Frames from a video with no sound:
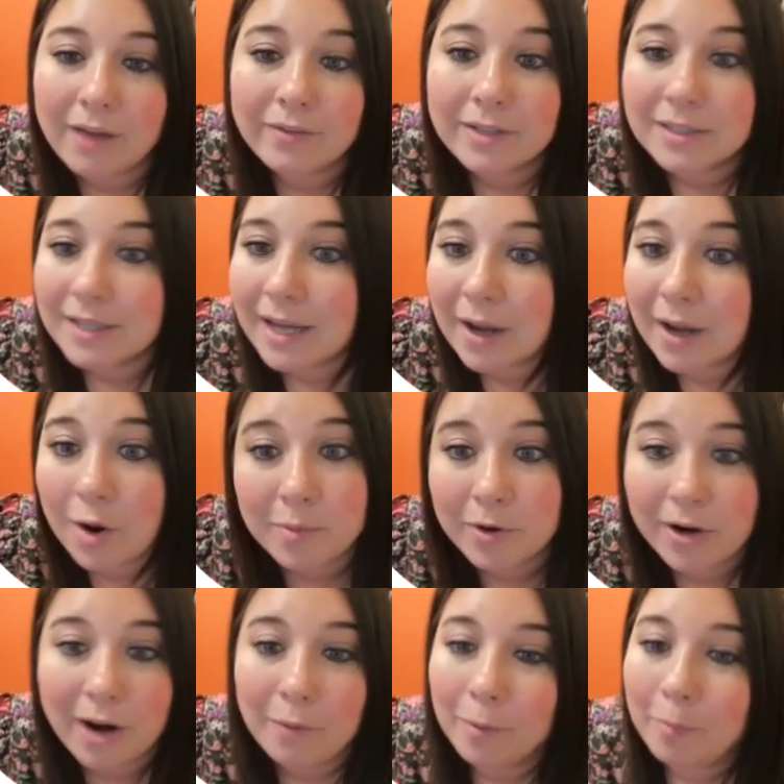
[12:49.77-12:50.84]
Obviously, I hope
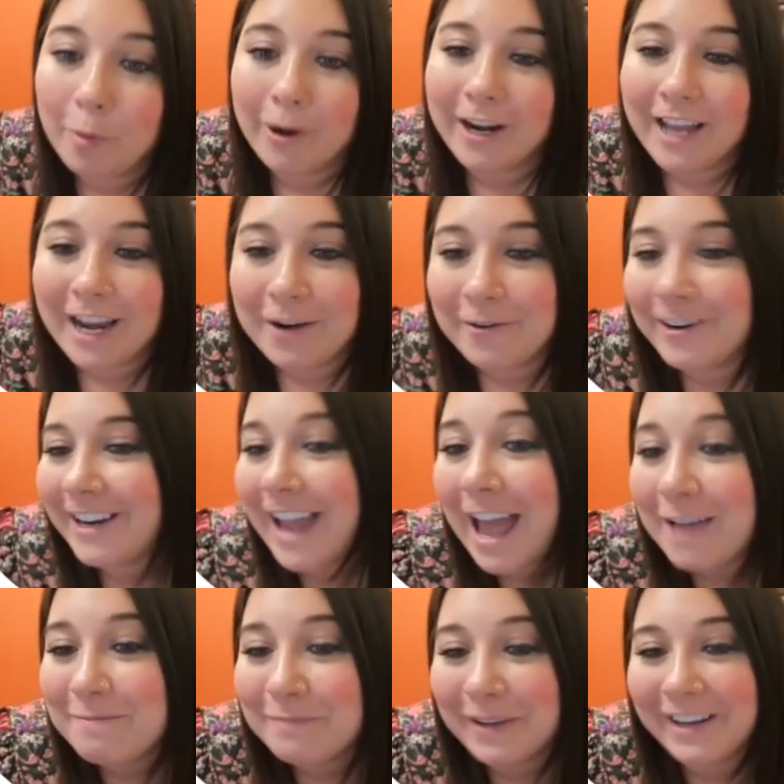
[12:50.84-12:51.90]
you're not reporting anyone
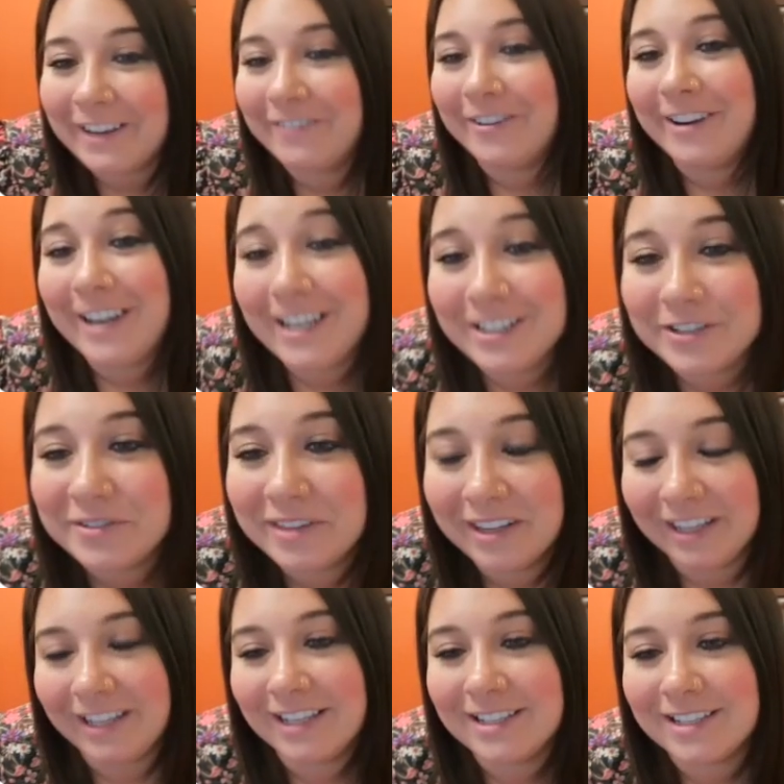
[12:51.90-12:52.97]
yet, but if you need to, the
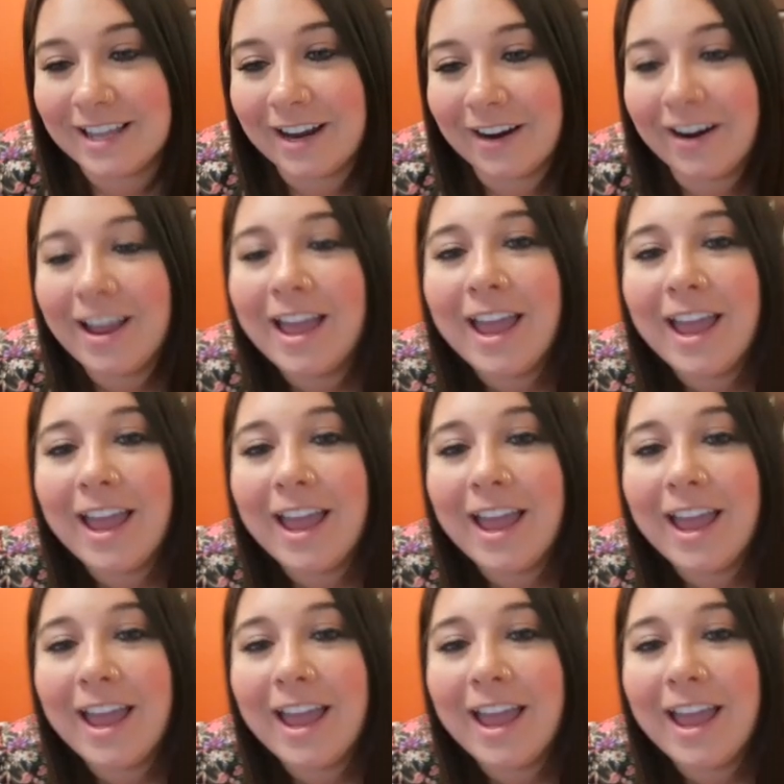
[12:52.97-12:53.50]
link is there.